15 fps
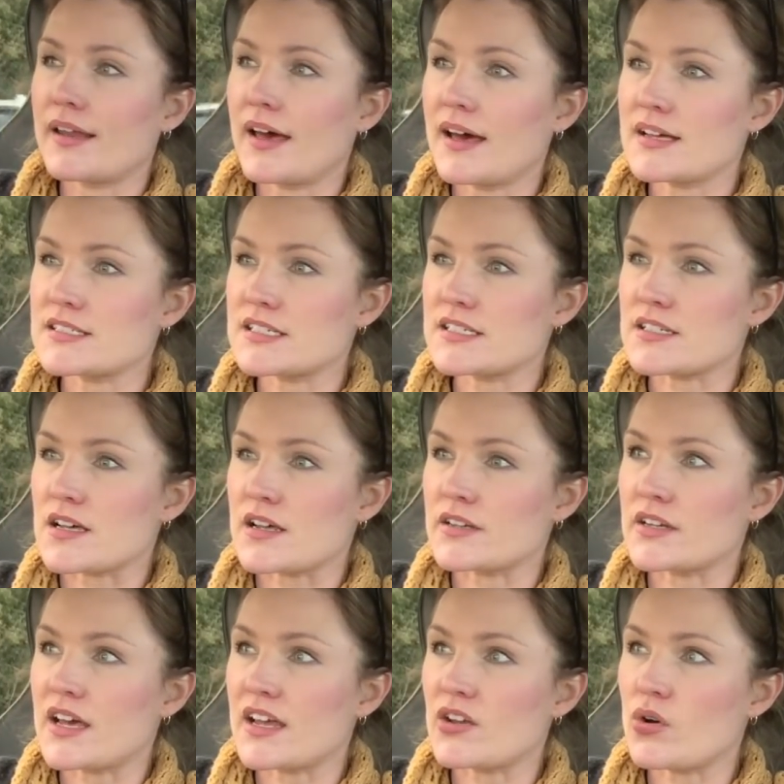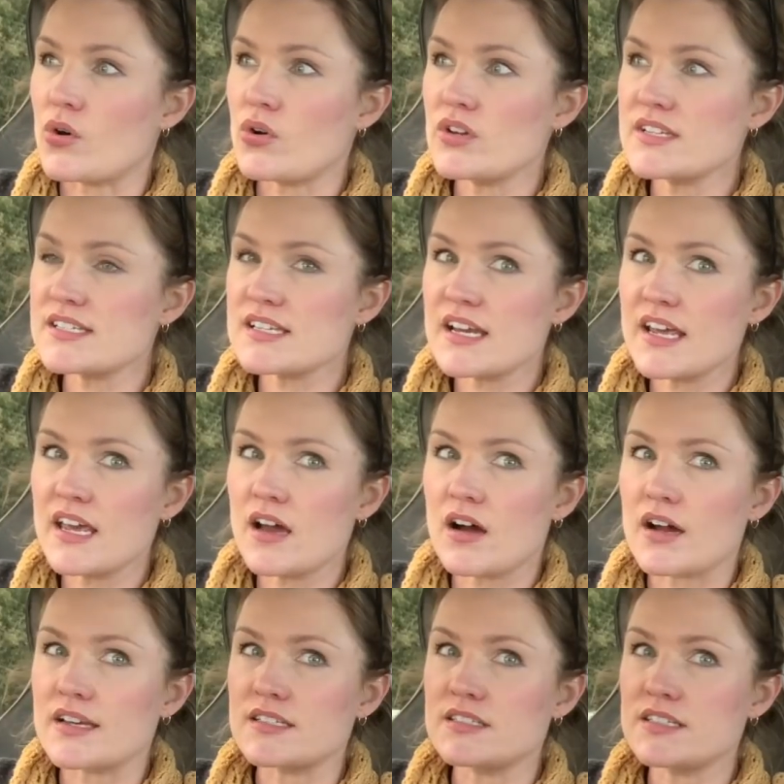had it done, and honestly
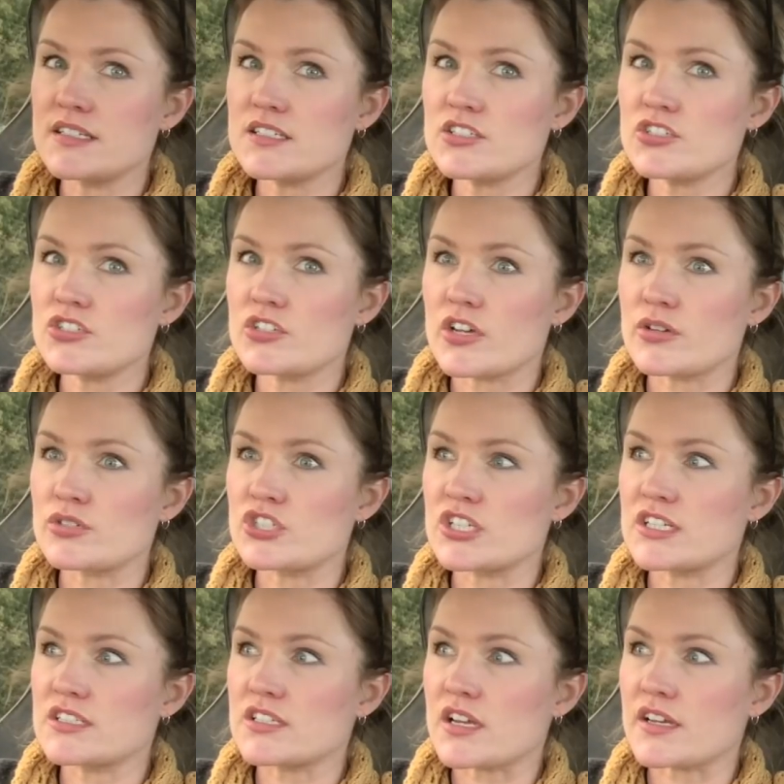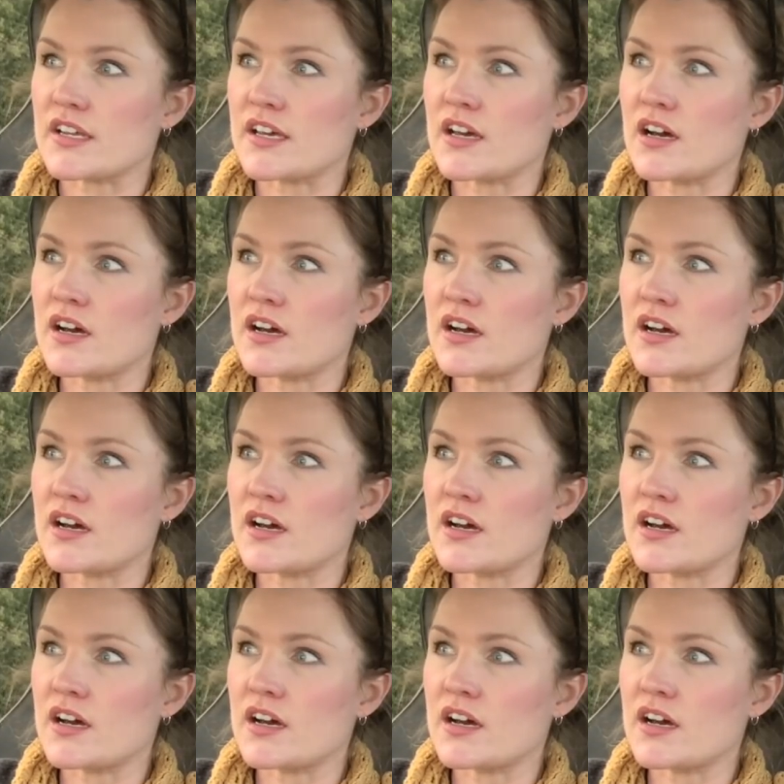I didn't know she'd done it.